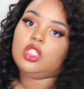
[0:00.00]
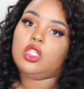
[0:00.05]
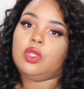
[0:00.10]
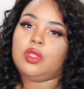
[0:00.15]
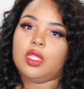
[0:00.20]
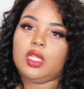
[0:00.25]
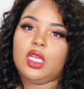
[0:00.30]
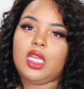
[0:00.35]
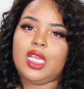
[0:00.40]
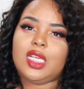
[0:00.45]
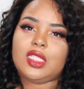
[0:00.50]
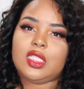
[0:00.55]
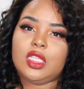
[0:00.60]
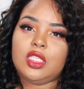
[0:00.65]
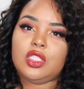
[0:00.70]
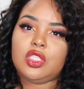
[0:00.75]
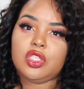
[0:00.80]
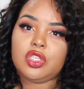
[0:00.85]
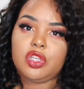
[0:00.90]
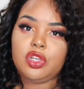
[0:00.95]
So the next
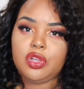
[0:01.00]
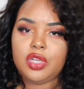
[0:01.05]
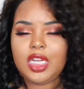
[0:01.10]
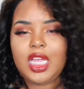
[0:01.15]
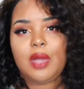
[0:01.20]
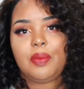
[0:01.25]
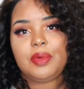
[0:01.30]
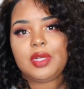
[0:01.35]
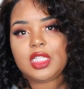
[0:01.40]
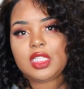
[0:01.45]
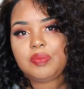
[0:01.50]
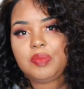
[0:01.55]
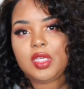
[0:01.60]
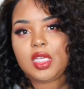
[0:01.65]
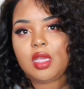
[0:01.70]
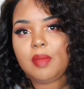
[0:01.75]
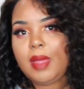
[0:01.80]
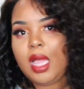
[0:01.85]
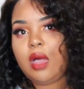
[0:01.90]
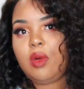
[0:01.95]
insecurity I want to
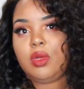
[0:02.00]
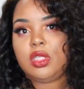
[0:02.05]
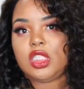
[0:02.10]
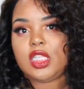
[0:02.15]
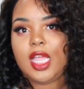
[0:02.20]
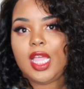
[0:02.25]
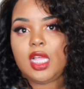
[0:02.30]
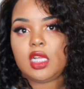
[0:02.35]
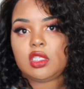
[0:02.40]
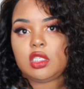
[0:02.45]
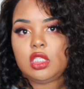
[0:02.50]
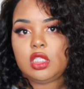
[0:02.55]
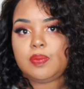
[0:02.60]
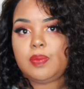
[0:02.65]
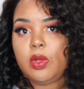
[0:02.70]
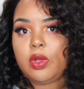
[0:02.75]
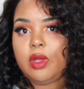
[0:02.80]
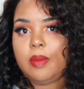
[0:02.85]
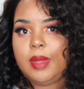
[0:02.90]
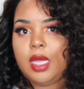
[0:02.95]
speak about, which I actually
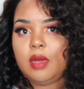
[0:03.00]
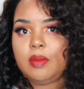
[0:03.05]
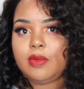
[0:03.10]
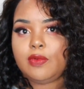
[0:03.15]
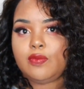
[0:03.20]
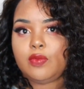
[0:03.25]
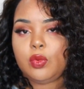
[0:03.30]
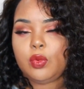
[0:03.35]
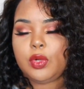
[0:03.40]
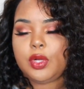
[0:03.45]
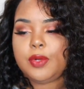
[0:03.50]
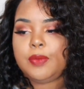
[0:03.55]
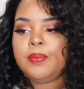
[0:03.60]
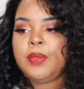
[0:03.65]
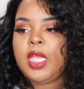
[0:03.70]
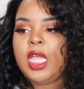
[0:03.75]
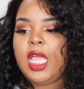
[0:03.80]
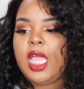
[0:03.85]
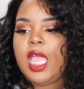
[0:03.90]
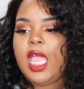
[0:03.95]
spoke about before,
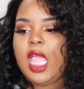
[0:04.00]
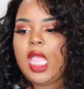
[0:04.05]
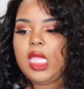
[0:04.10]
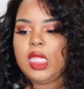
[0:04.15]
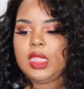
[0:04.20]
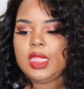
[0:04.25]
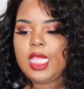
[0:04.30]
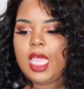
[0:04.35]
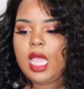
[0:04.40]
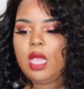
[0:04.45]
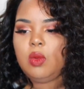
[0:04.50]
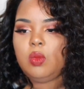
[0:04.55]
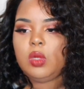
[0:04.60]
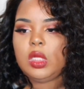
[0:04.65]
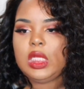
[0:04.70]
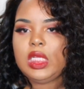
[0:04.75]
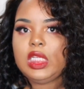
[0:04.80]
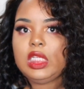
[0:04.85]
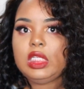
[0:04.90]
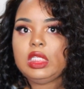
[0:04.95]
and that
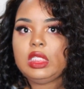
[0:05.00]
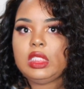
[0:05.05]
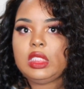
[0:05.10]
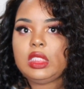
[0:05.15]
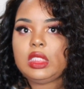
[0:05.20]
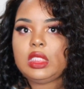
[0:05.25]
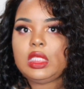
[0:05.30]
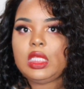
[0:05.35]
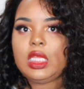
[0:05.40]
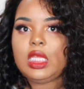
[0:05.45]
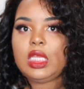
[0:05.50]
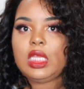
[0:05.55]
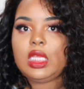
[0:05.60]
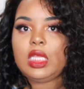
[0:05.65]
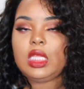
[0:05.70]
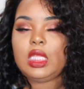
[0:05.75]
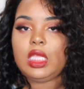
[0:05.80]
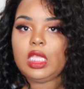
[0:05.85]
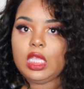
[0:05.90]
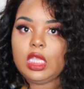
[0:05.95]
was
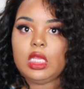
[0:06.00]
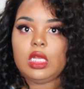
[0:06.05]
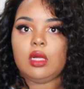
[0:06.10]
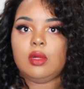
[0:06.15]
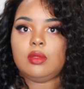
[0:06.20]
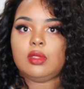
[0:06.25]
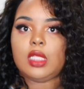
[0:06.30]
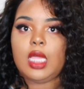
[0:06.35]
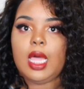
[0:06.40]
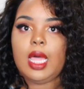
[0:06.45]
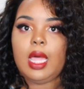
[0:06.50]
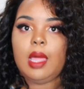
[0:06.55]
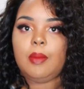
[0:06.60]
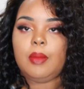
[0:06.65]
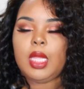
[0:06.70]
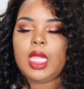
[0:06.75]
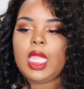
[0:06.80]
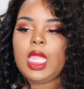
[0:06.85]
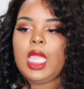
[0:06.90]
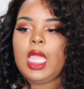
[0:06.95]
getting on
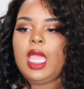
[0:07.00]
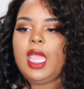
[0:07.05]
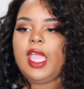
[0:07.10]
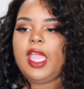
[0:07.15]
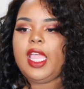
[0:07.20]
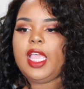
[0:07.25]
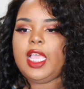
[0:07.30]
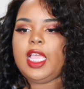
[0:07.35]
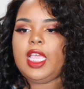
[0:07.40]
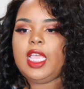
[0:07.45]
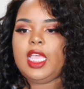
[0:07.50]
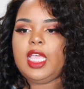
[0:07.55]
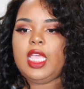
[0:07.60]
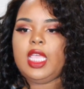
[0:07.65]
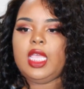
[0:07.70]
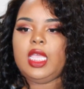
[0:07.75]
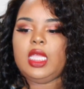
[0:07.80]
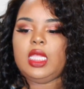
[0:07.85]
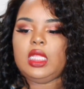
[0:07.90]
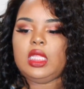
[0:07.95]
top.
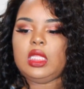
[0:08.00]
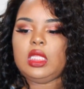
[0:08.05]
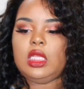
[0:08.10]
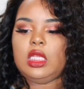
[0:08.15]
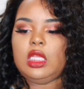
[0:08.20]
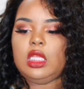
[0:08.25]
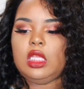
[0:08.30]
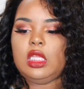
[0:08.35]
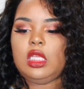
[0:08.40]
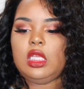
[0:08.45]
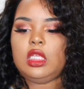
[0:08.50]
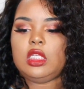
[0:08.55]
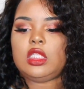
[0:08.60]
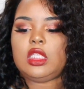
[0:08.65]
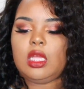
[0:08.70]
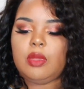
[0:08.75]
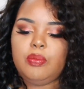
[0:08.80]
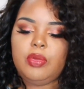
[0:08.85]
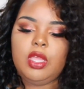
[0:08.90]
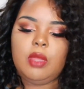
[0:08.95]
And
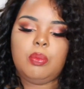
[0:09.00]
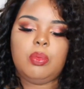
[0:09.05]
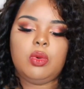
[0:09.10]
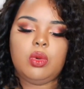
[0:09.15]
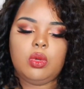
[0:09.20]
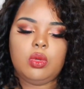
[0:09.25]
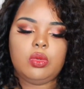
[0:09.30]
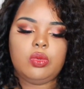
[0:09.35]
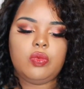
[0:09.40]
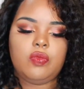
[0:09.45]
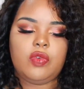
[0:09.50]
some people,